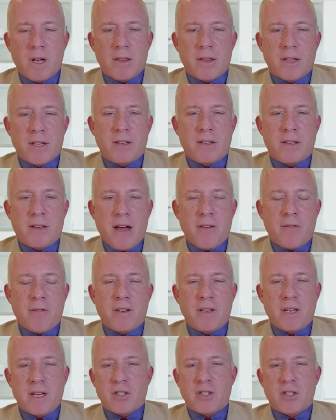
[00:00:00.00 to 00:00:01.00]
The
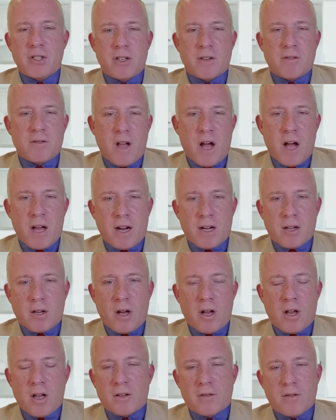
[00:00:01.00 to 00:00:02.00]
definition of
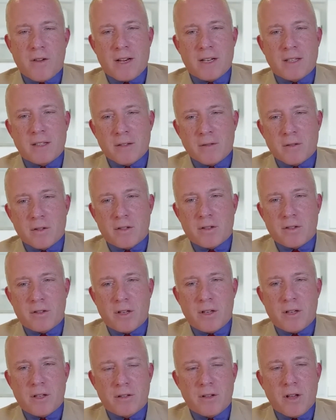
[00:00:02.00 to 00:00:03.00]
non-alcoholic fatty liver
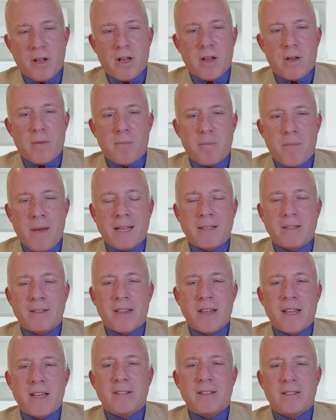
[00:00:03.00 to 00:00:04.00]
disease makes
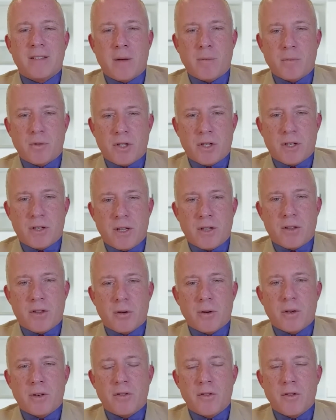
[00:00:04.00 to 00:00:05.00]
the assumption that
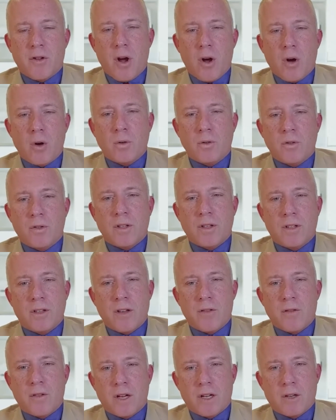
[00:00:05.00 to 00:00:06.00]
there is no
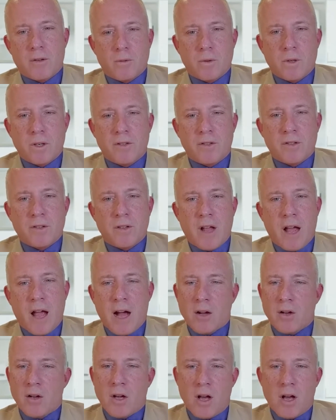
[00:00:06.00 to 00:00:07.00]
significant recent
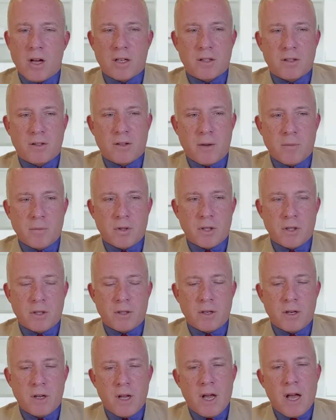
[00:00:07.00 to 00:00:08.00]
alcohol
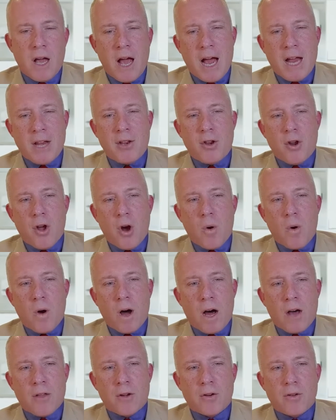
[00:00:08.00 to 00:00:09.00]
consumption and no
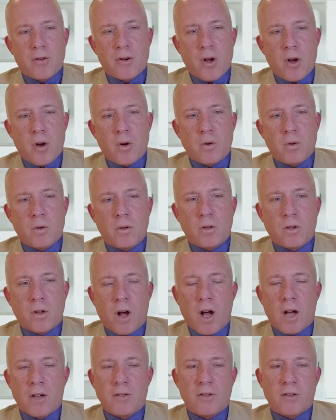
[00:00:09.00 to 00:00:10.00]
other known
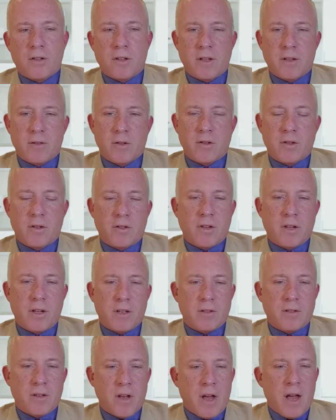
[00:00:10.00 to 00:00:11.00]
causes of liver
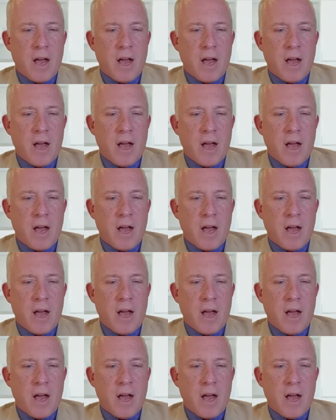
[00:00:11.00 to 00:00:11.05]
disease.